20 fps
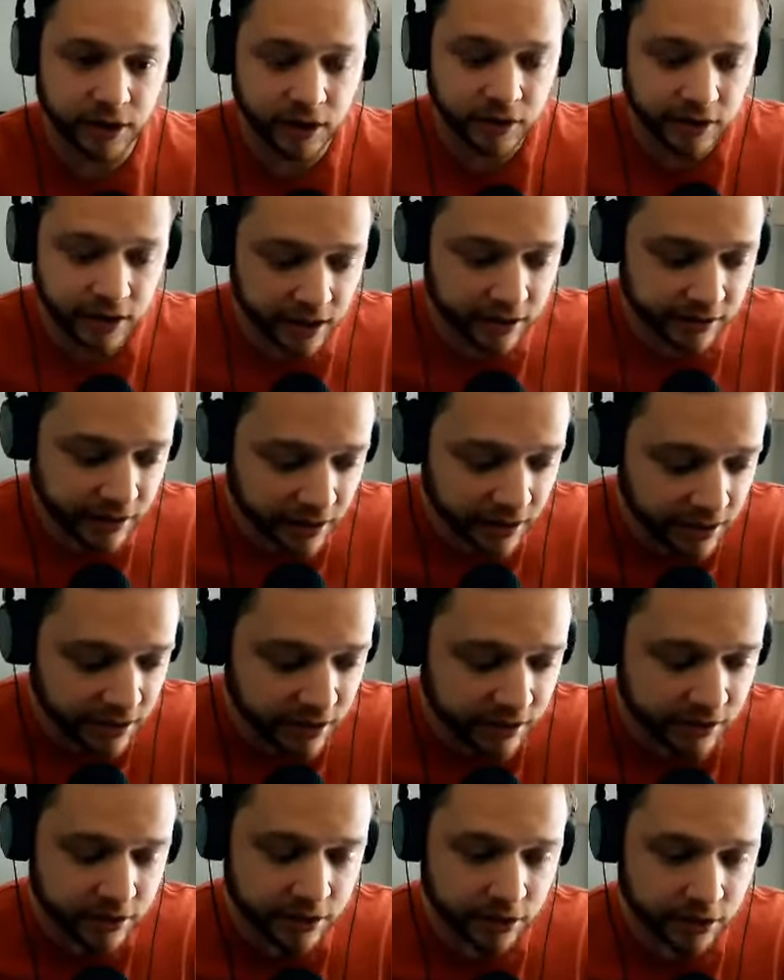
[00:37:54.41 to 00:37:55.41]
They, they
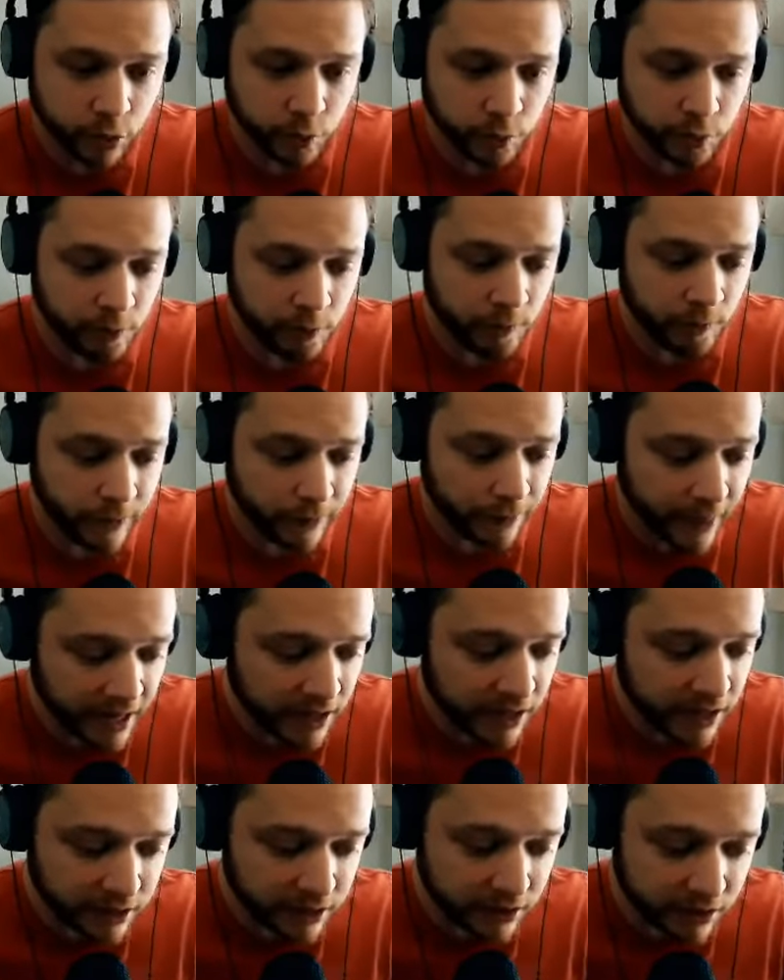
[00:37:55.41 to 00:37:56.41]
need to they
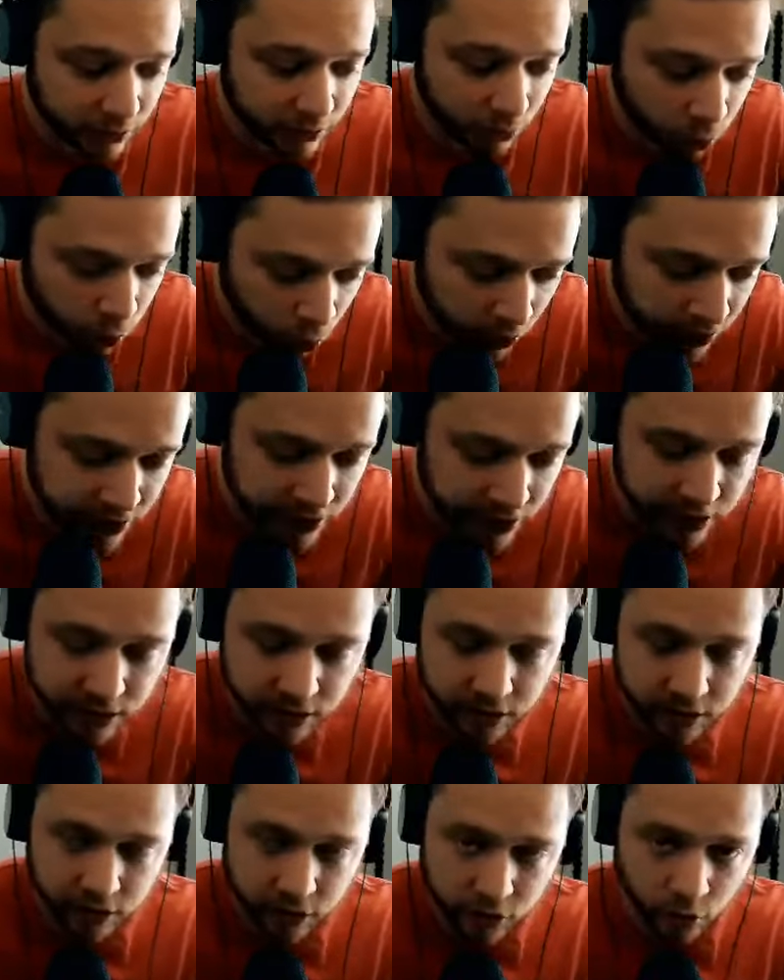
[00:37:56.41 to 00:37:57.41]
need to
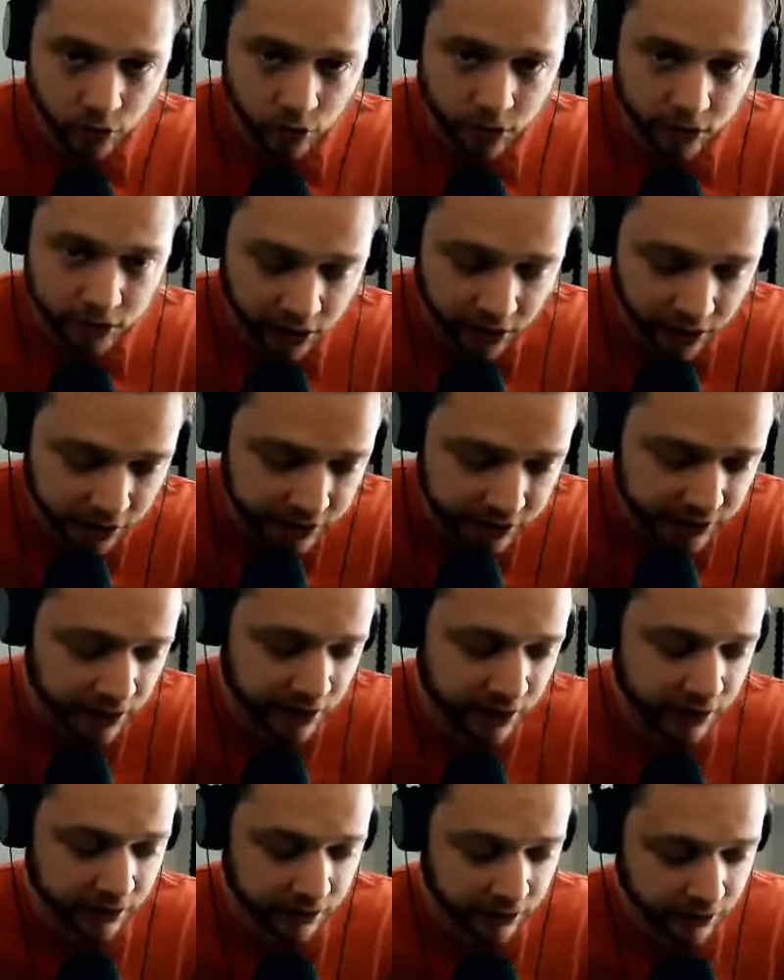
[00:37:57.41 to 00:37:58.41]
read your
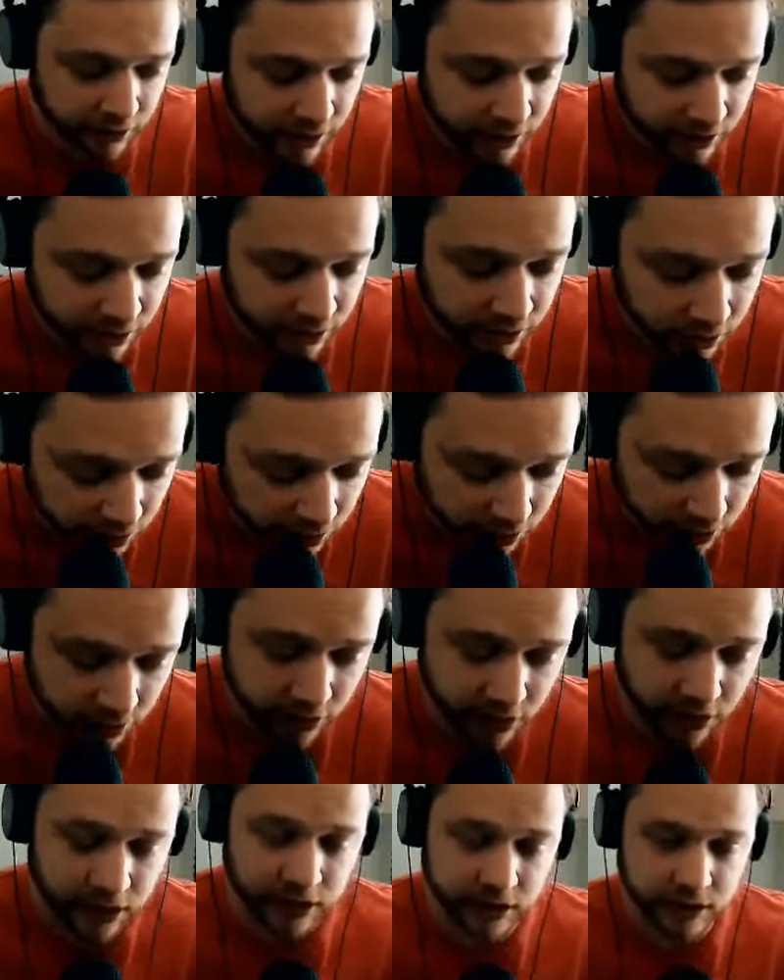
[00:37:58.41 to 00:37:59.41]
content, listen to your
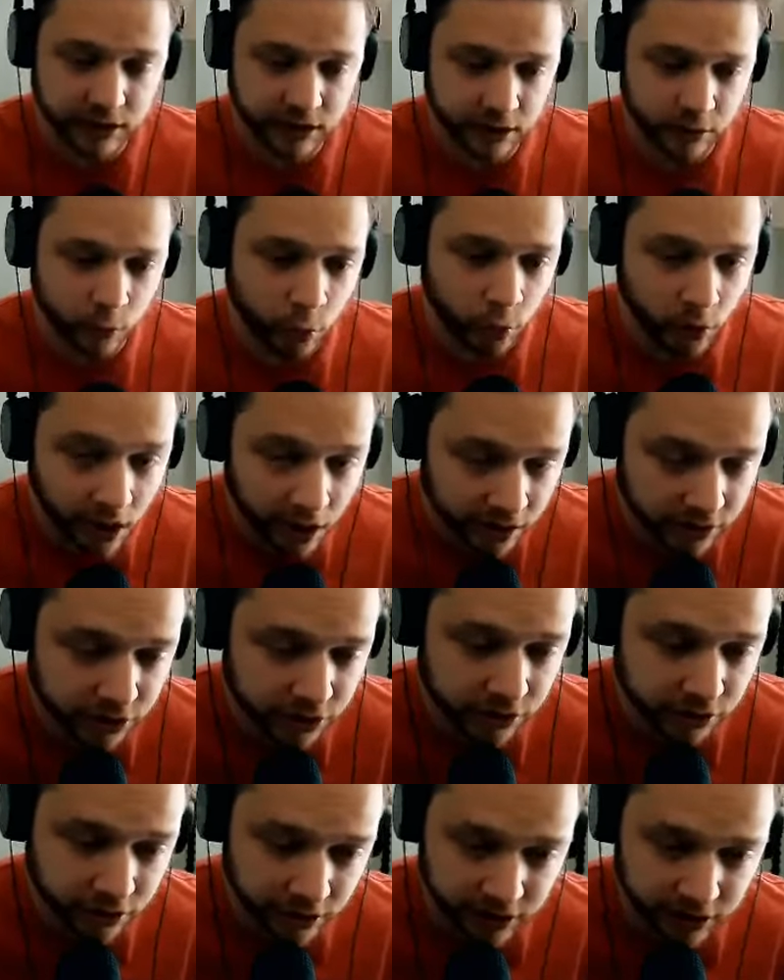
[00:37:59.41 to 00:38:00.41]
content, watch
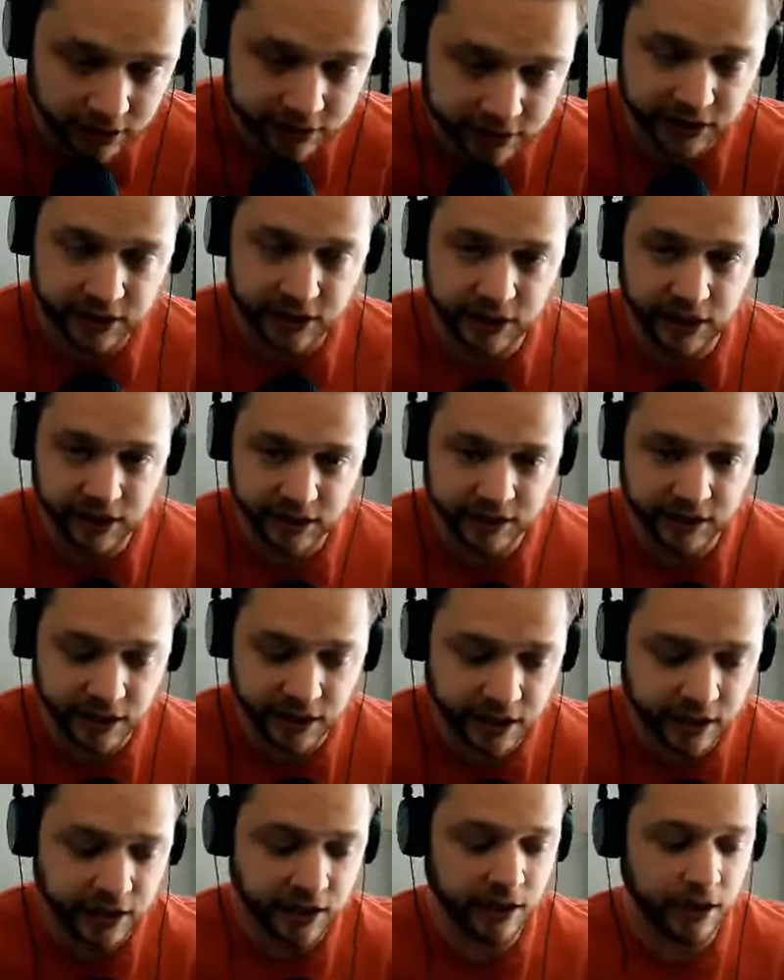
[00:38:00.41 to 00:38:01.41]
your content, and
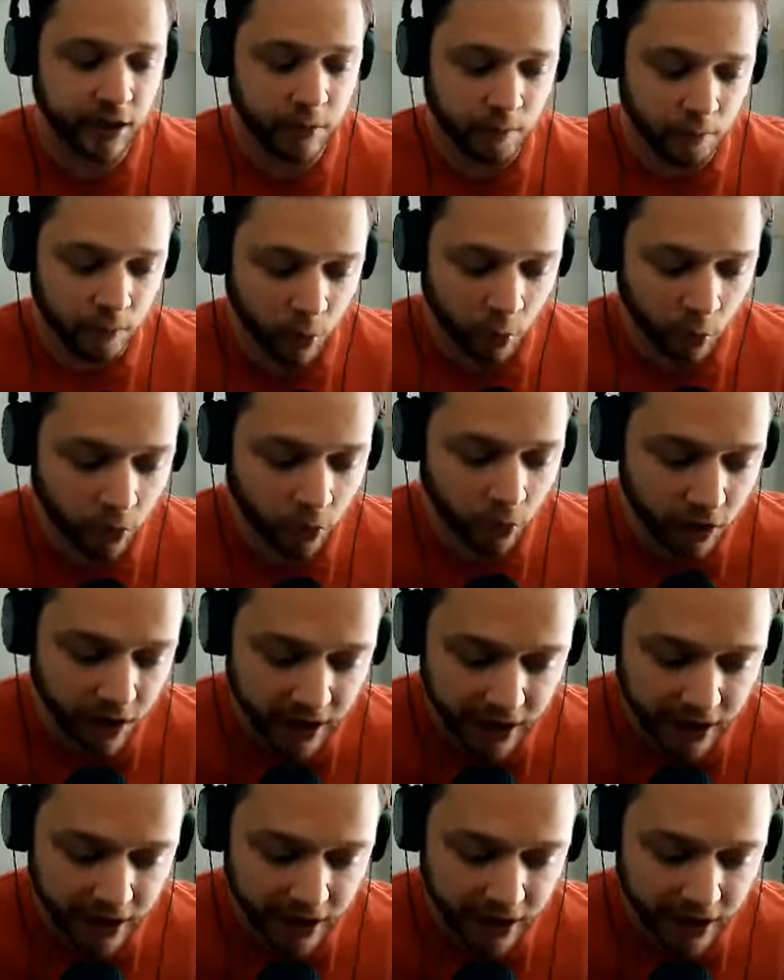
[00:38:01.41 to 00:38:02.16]
get more